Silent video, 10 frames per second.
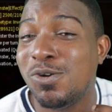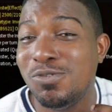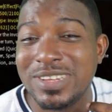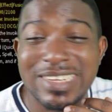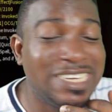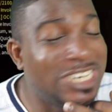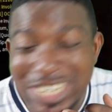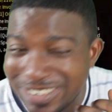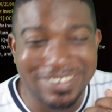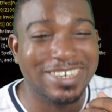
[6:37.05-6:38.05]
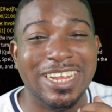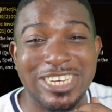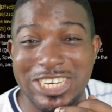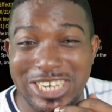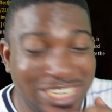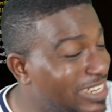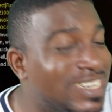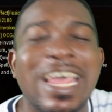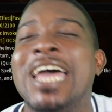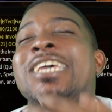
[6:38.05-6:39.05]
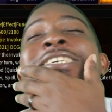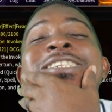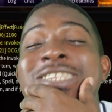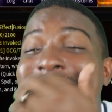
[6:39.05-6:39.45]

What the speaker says: oh dear, GG, this guy is